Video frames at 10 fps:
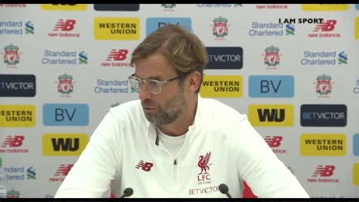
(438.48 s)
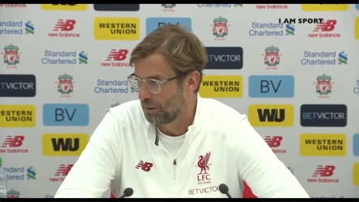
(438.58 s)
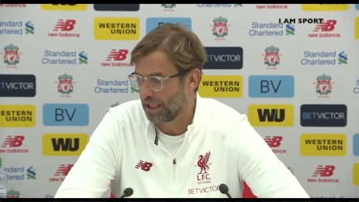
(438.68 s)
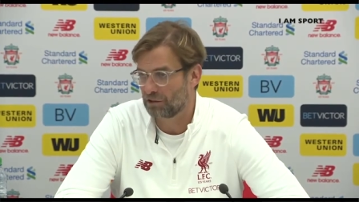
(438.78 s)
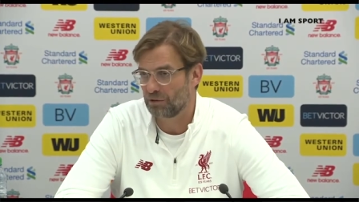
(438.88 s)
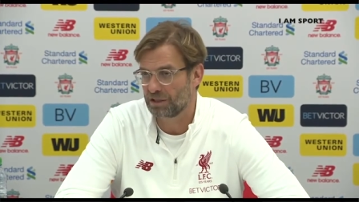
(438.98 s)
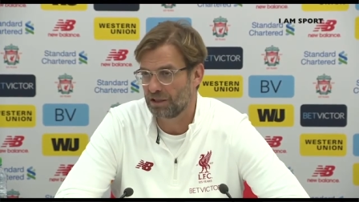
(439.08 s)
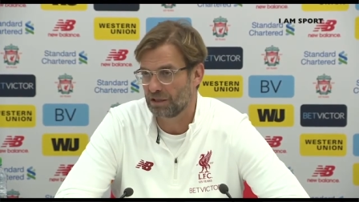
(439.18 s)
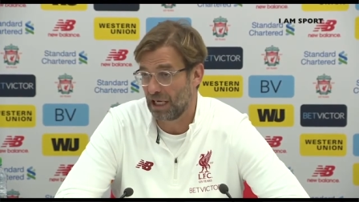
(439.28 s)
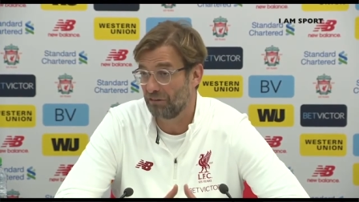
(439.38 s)
look back to a
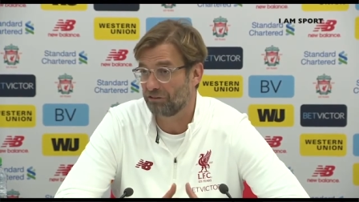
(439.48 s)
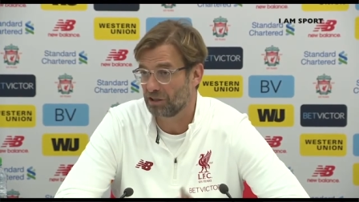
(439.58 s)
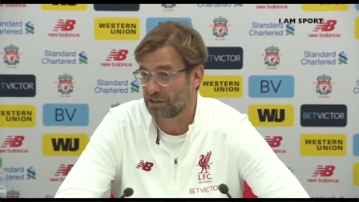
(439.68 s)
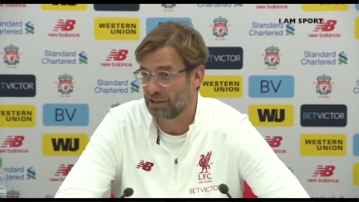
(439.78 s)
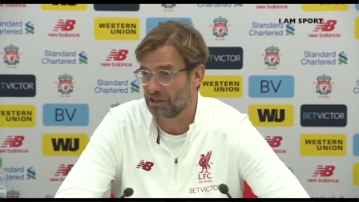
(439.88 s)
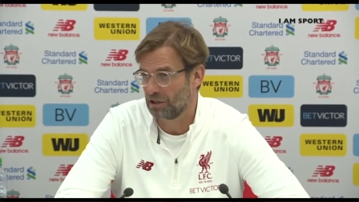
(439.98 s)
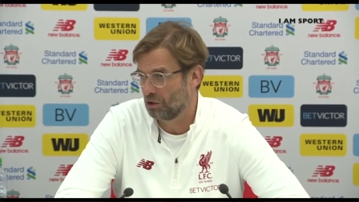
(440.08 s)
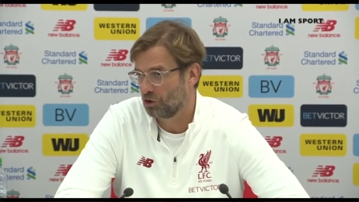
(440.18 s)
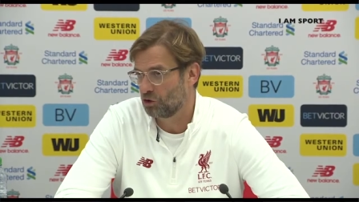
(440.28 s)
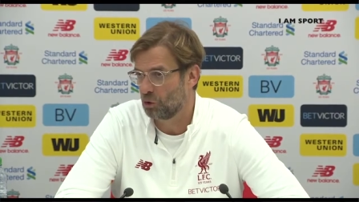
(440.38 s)
season after the season
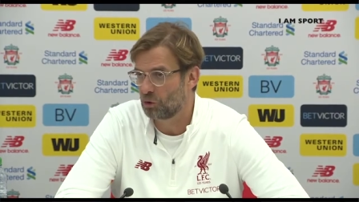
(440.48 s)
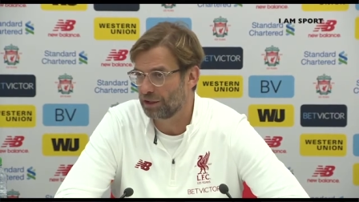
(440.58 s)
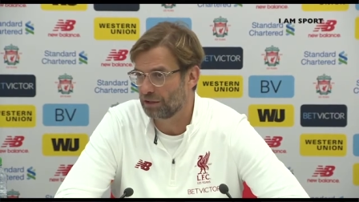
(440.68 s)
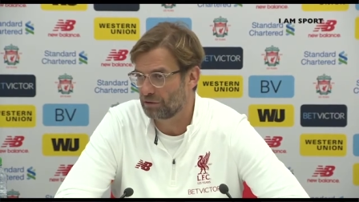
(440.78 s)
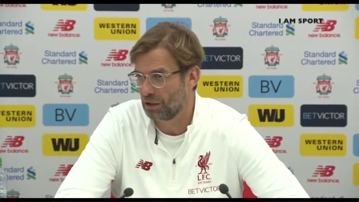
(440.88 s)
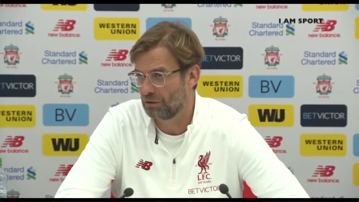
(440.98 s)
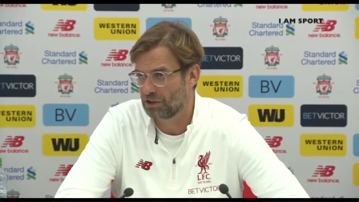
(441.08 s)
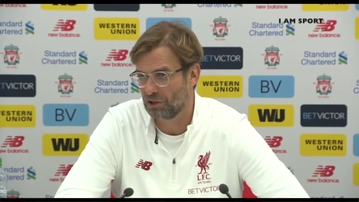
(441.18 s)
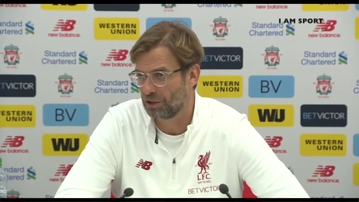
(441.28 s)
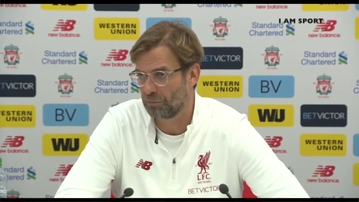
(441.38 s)
and not during. So
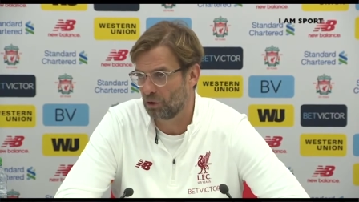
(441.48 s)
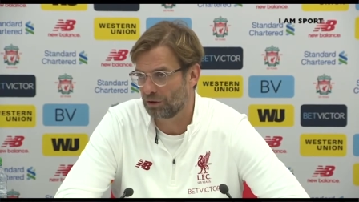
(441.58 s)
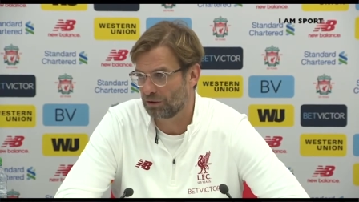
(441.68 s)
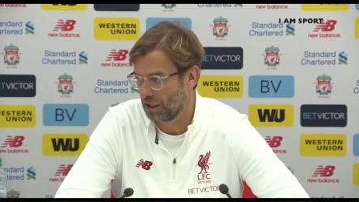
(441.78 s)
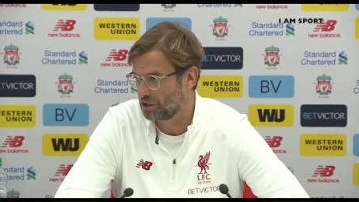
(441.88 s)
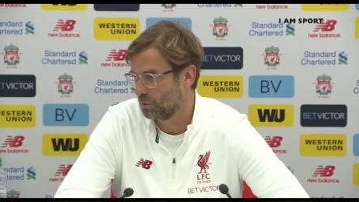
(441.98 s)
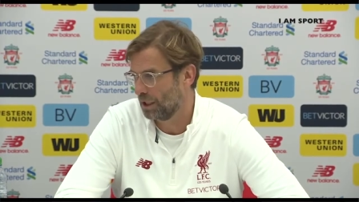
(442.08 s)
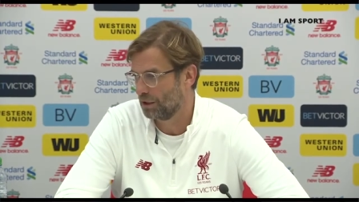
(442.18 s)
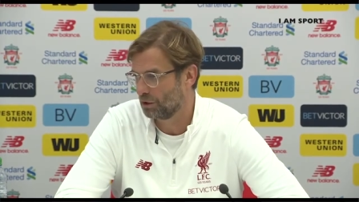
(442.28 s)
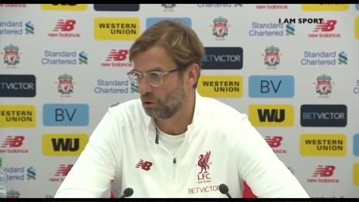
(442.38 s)
it's not important. Yes,
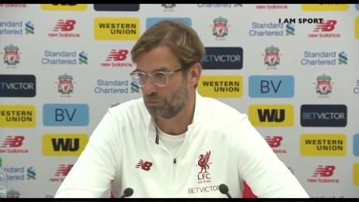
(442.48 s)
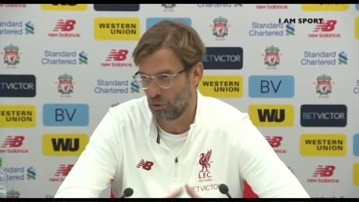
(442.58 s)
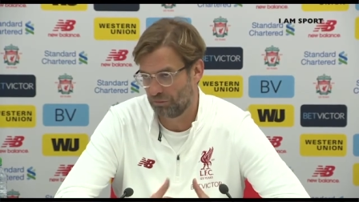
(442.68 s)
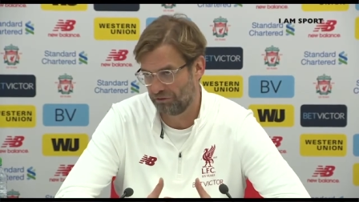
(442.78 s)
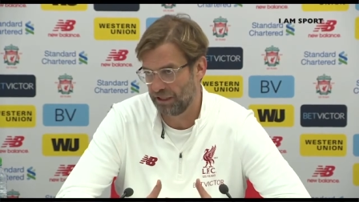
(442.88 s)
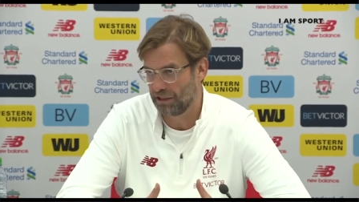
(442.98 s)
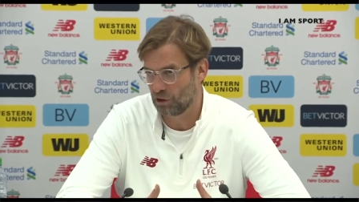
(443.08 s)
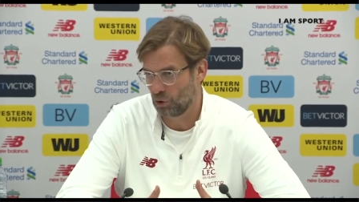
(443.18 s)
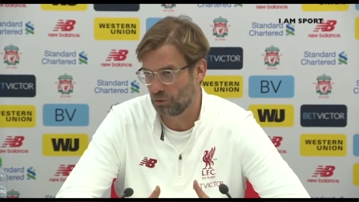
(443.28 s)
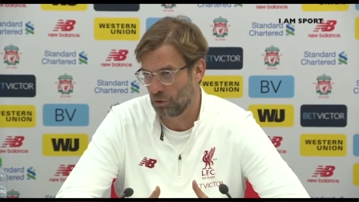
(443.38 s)
we are in a good moment. We feel
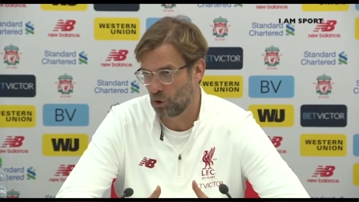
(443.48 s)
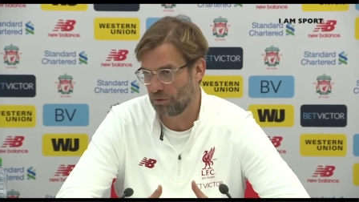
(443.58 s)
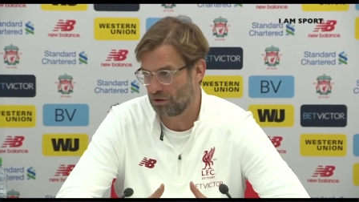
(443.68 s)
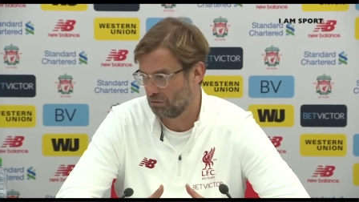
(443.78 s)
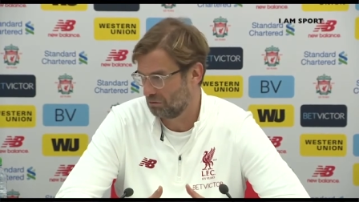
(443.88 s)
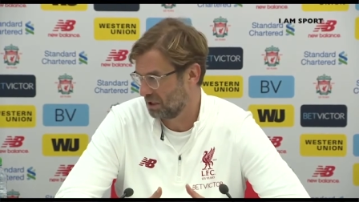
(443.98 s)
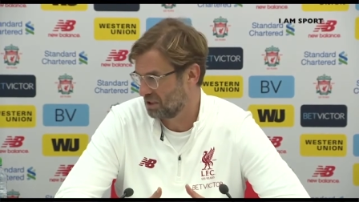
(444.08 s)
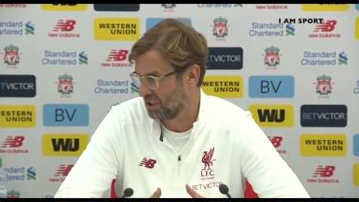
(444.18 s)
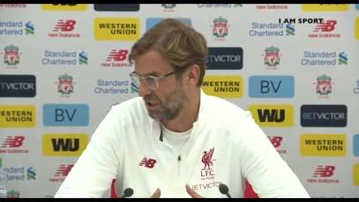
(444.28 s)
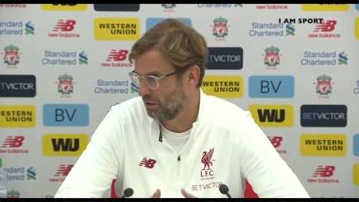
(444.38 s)
in a good moment.
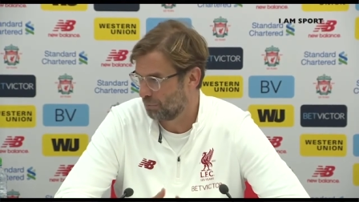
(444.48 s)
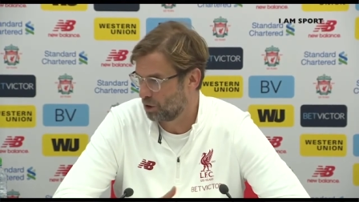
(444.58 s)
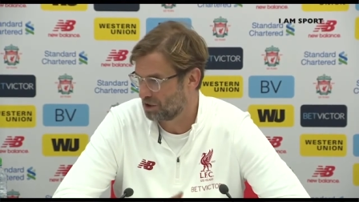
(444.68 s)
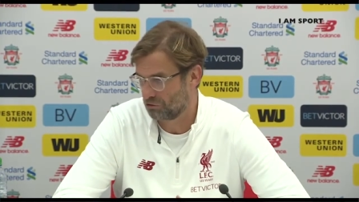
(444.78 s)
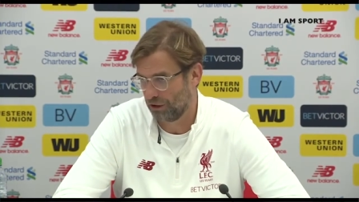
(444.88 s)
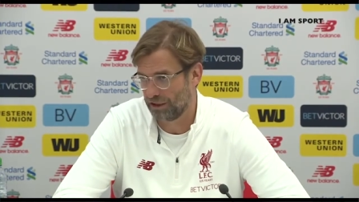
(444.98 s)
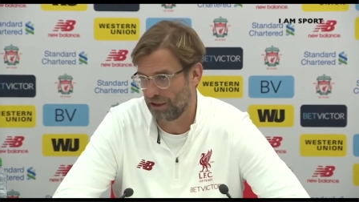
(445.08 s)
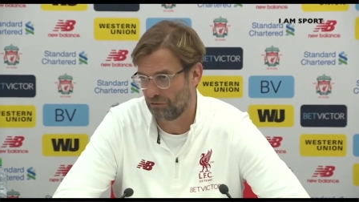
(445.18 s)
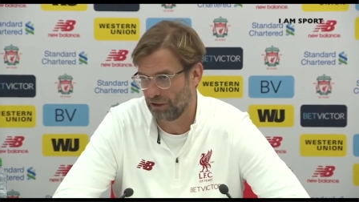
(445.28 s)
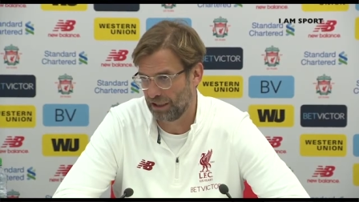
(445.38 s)
I see the boys
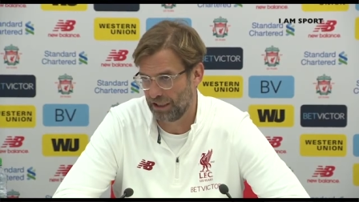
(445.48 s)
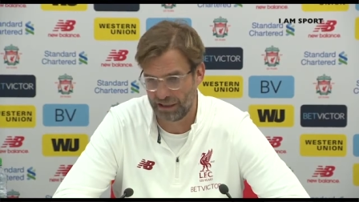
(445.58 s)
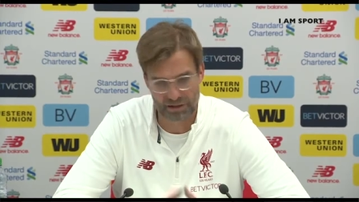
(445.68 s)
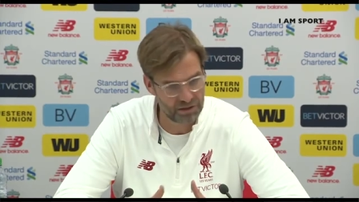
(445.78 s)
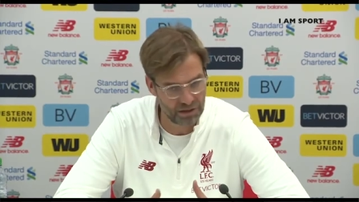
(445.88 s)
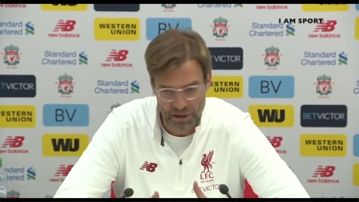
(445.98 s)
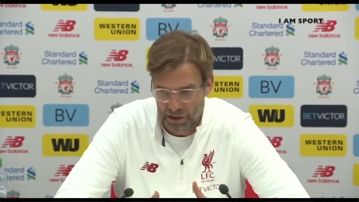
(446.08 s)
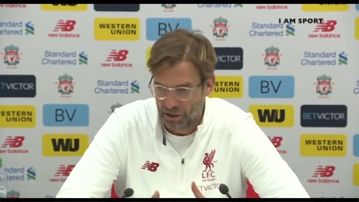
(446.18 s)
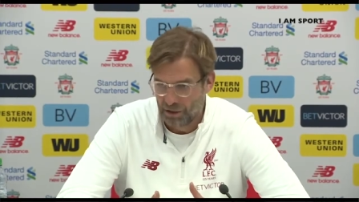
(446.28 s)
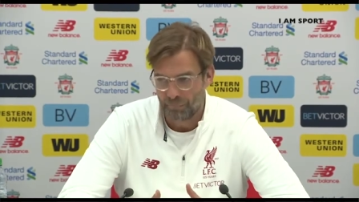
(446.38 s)
training every day.
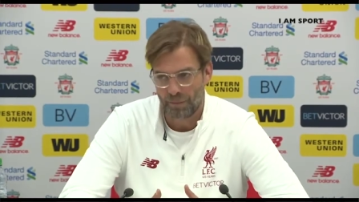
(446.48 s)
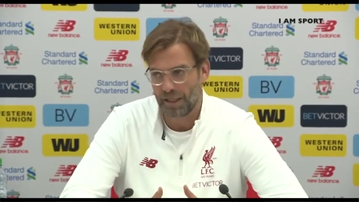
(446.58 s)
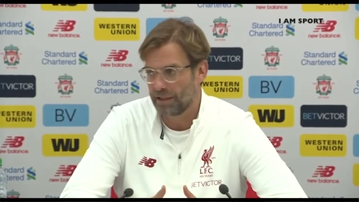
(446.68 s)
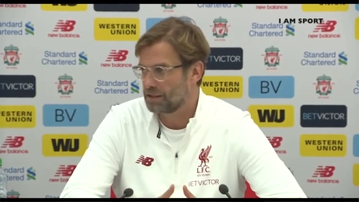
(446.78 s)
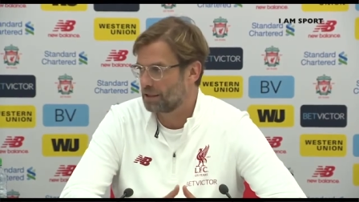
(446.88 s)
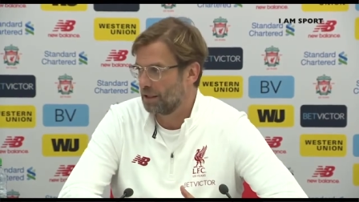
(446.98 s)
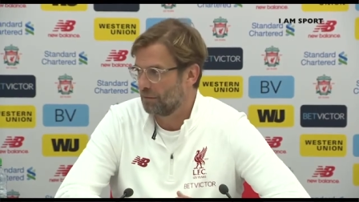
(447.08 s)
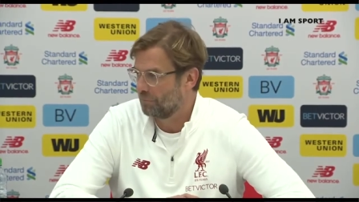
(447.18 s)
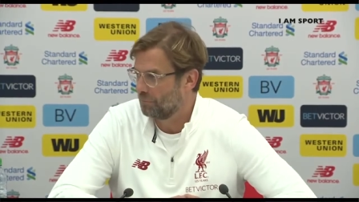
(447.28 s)
It